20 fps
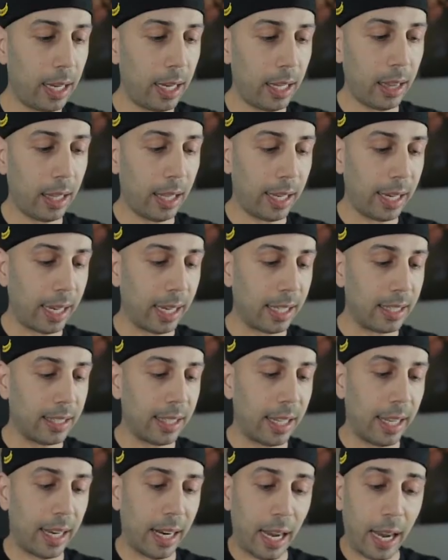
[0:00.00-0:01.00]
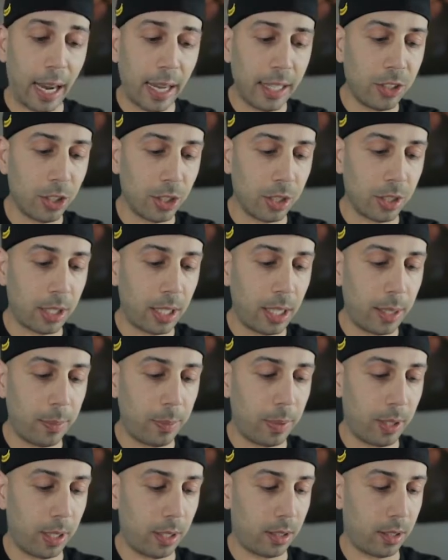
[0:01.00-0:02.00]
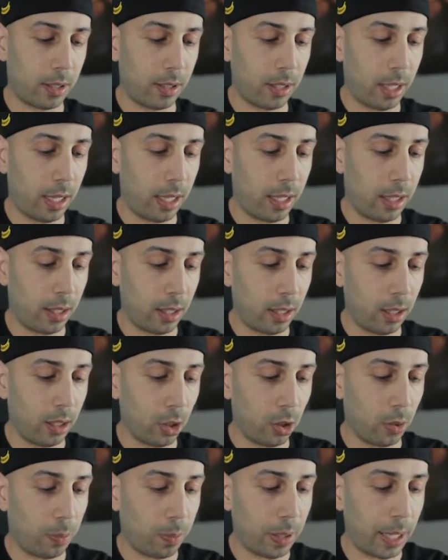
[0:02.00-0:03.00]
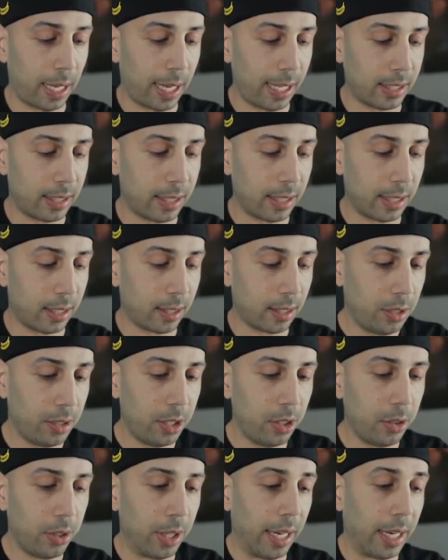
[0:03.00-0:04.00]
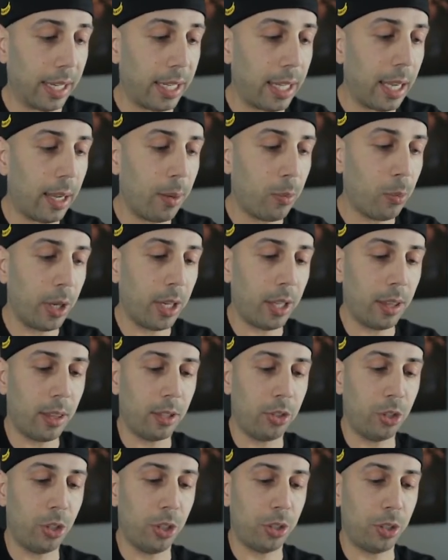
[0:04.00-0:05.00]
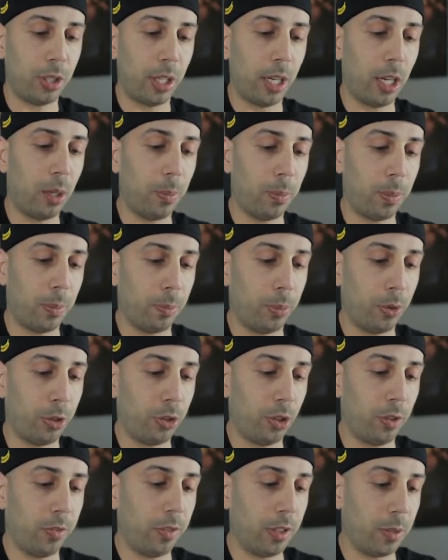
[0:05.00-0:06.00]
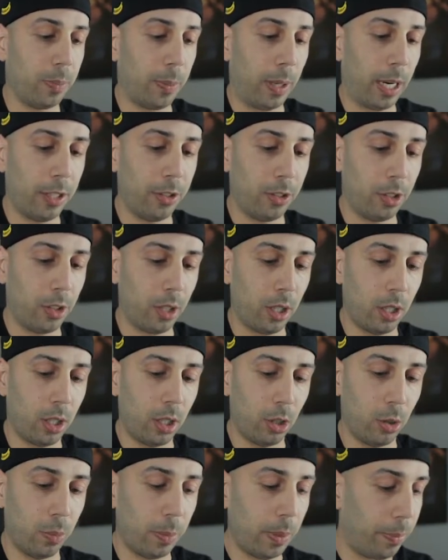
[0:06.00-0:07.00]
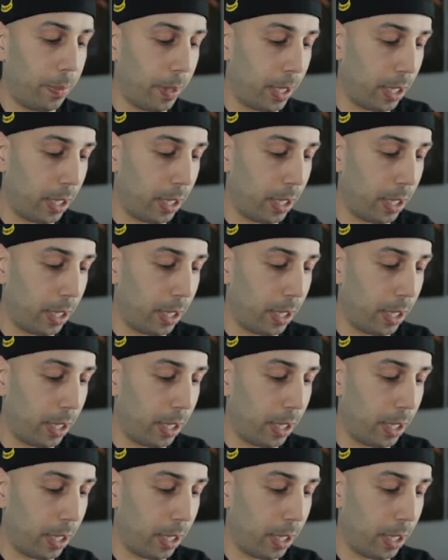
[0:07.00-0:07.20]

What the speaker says: And like I said, I just keep this in the little plastic seal that it came with, just to help preserve this binder a little bit